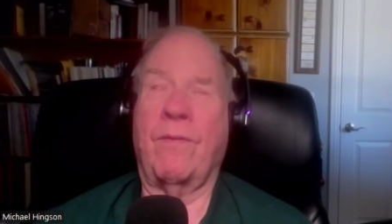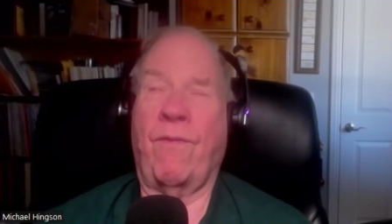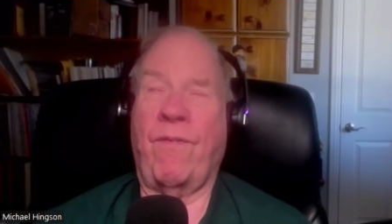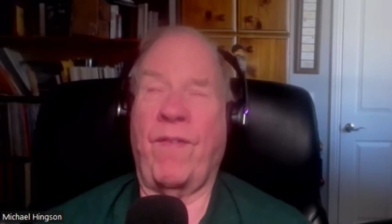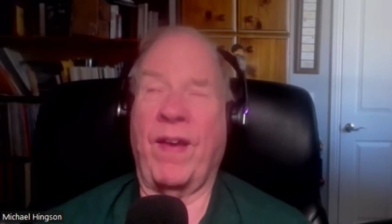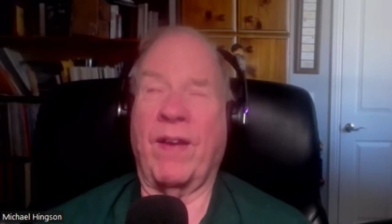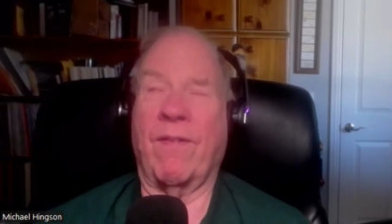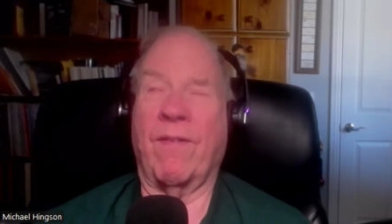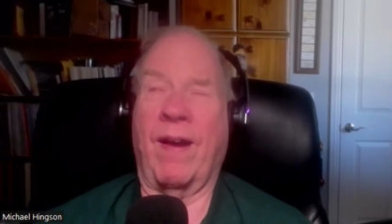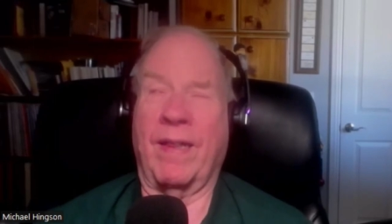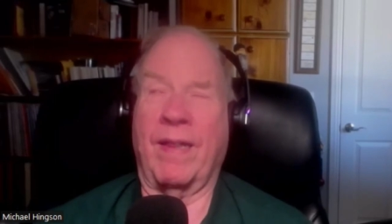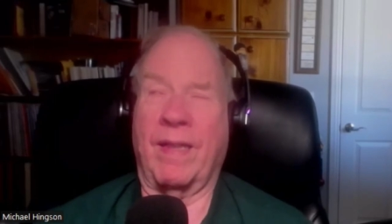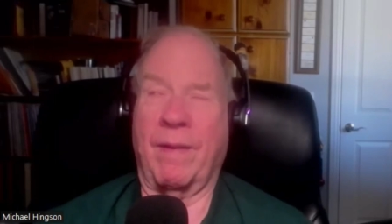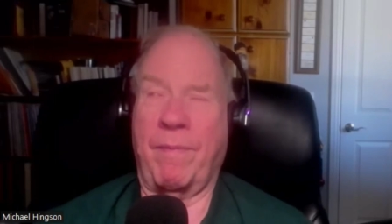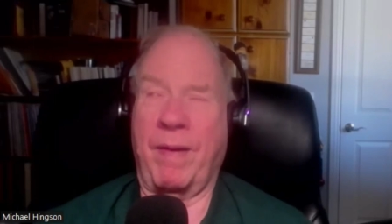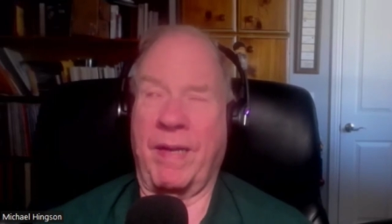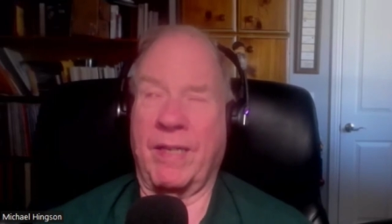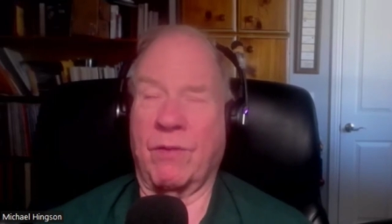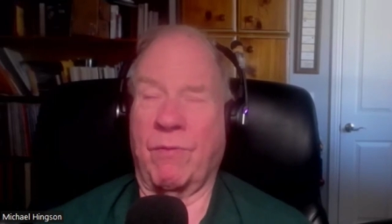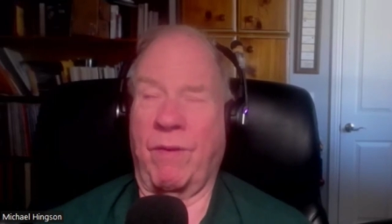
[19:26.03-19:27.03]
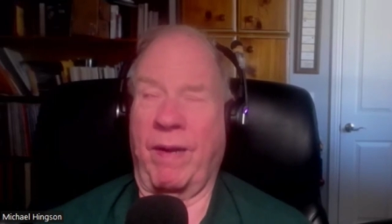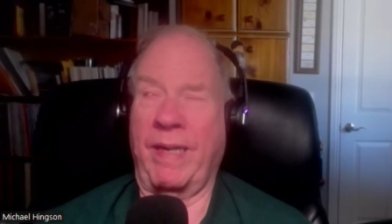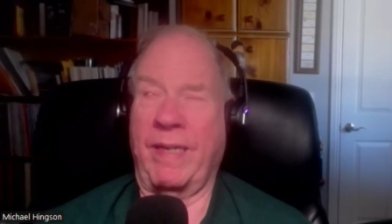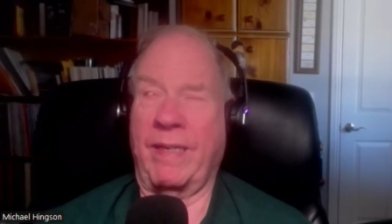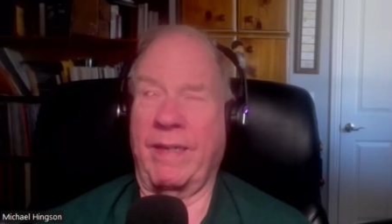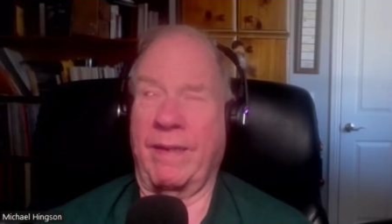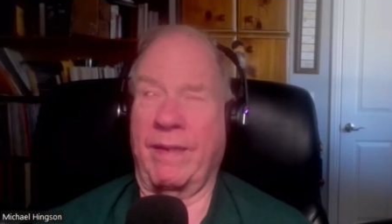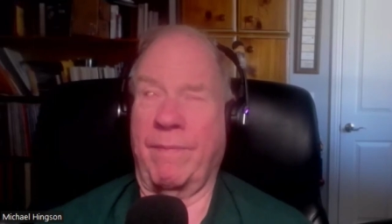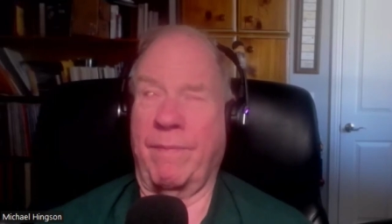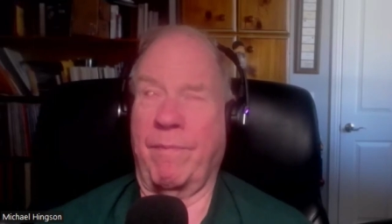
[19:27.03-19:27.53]
figure out the best way
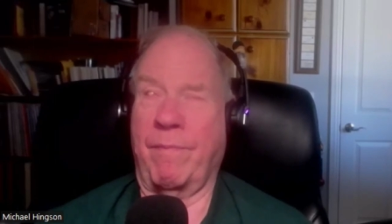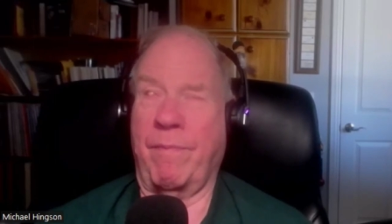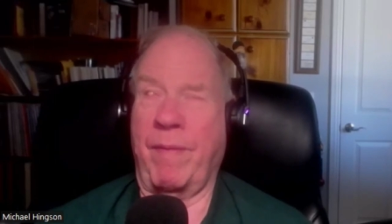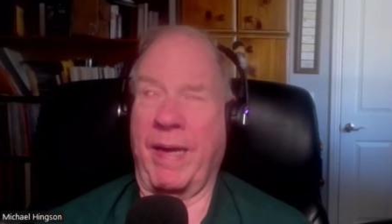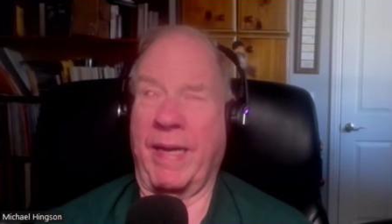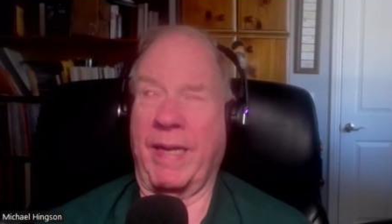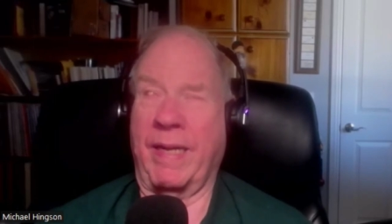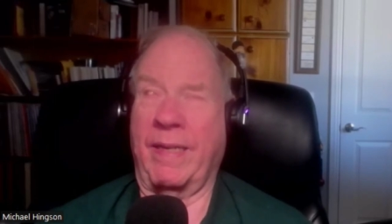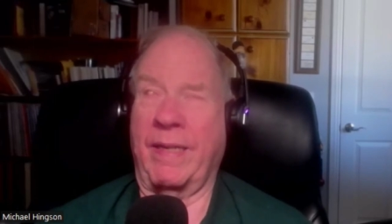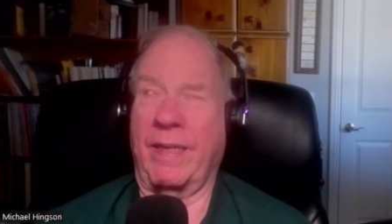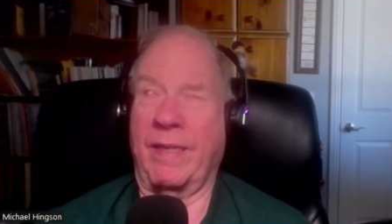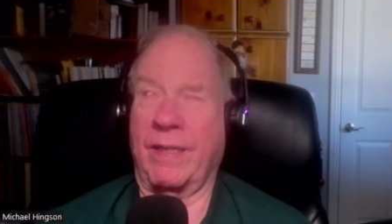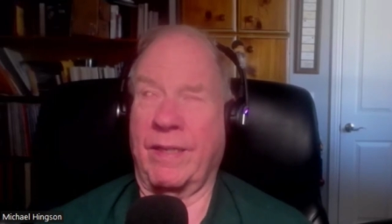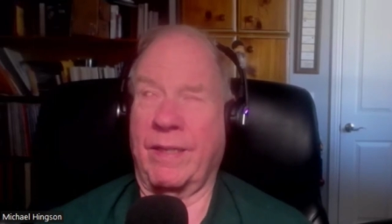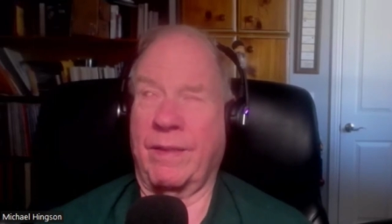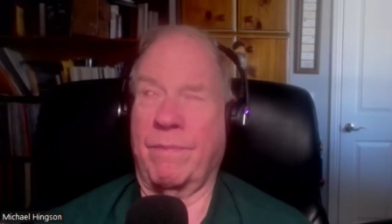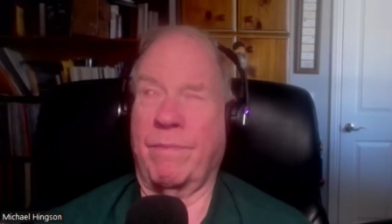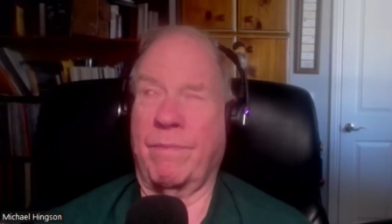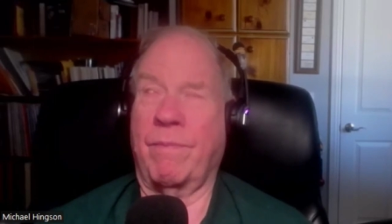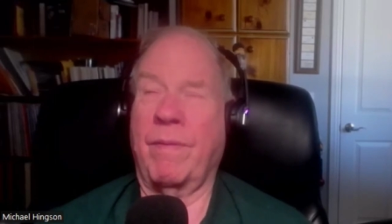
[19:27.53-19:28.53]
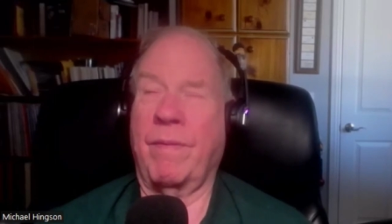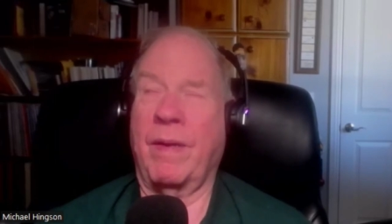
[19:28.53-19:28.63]
to make it as